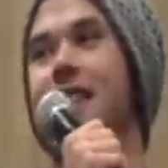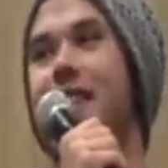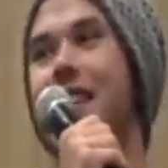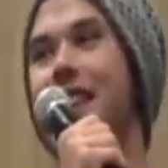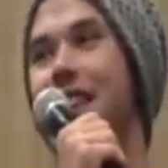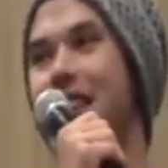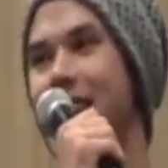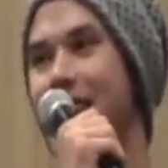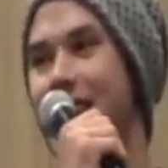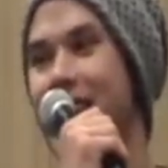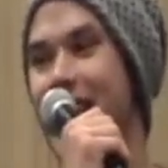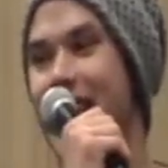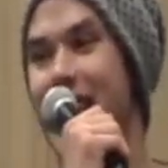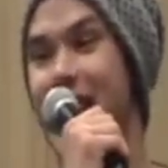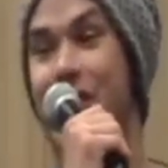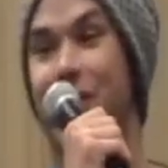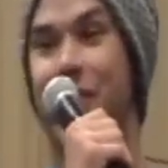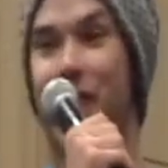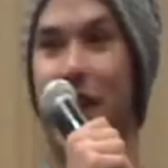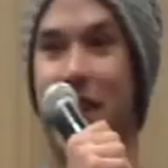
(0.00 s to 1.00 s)
on it.
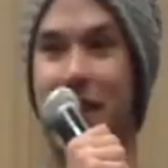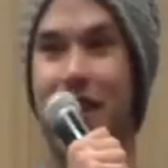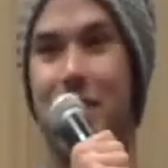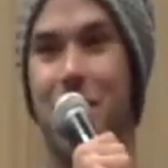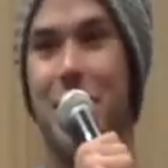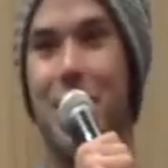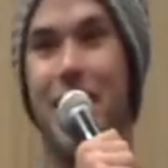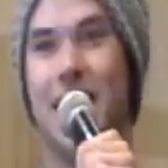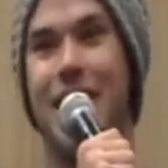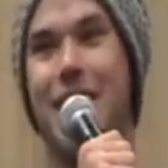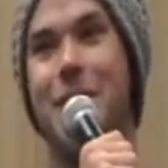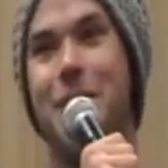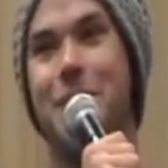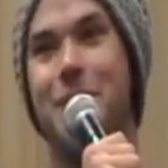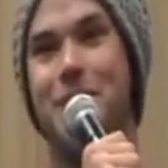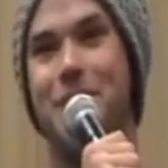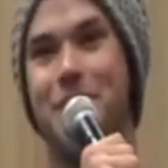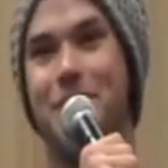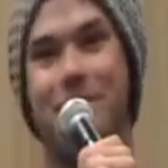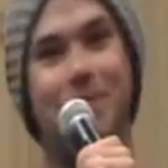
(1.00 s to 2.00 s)
It's fun to me.
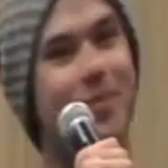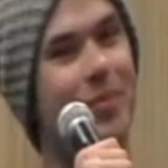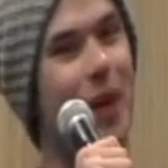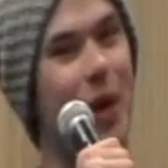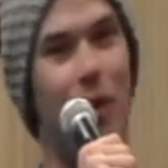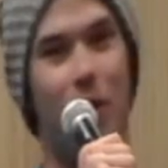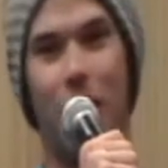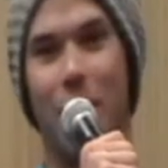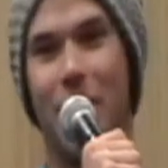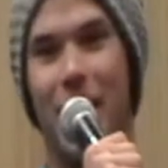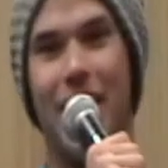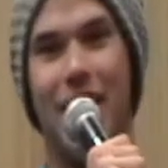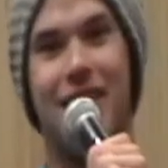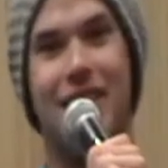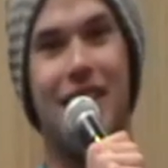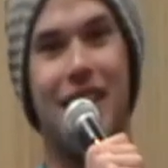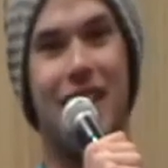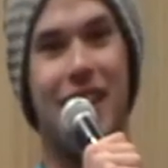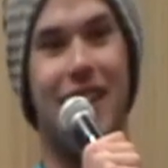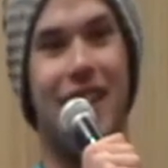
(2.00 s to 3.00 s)
My
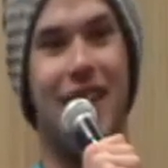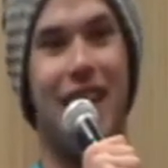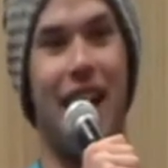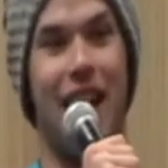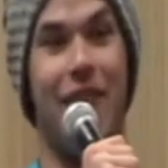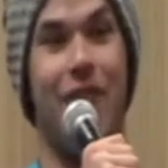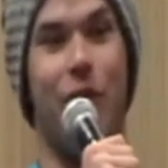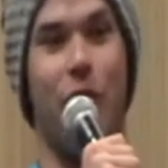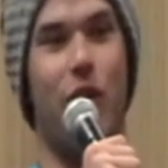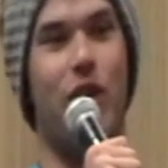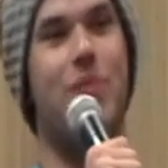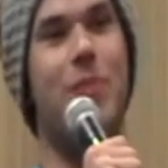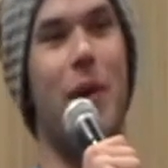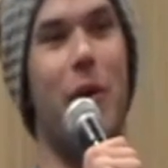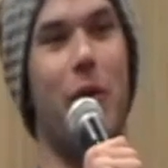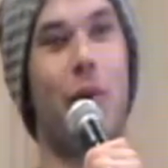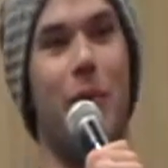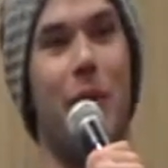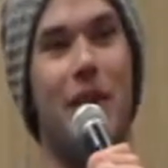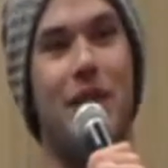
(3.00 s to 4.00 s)
roommates, uh, I force my
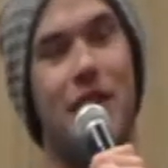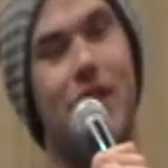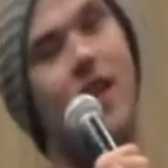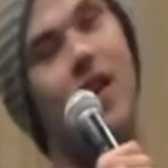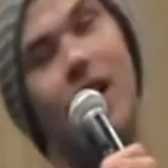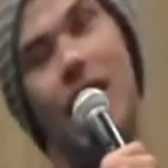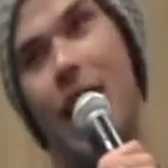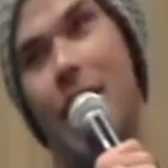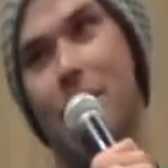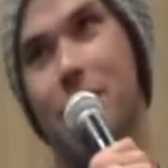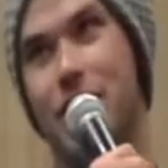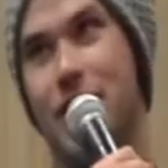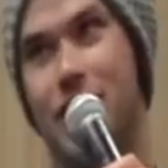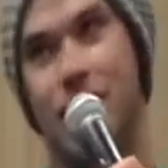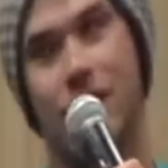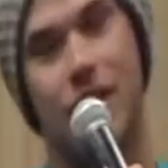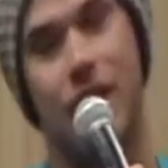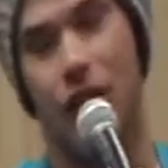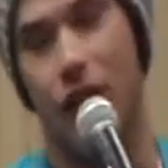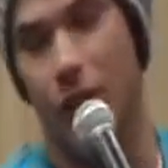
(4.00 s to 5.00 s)
roommates. Oh, I'm
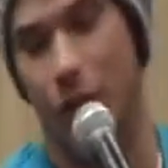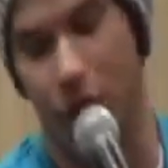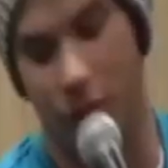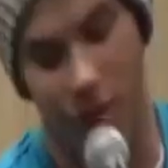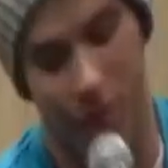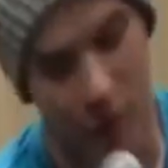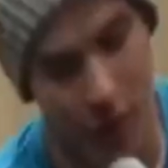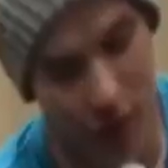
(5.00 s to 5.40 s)
terrible with